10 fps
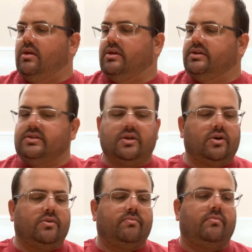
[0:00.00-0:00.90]

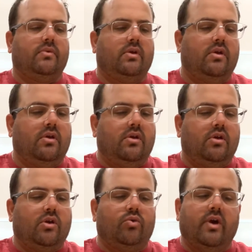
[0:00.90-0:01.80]
So
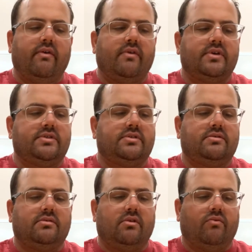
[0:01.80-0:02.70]

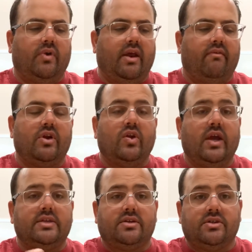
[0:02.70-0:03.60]
whenever you
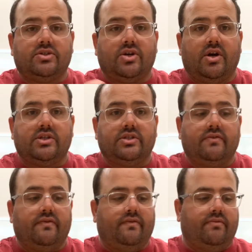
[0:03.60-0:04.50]
guys are in charge
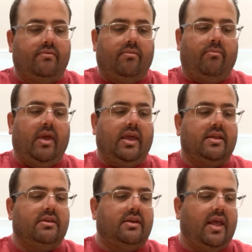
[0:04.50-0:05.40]
of making
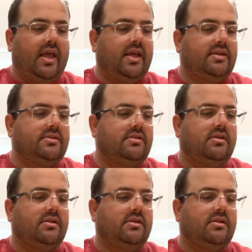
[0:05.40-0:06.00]
the tags,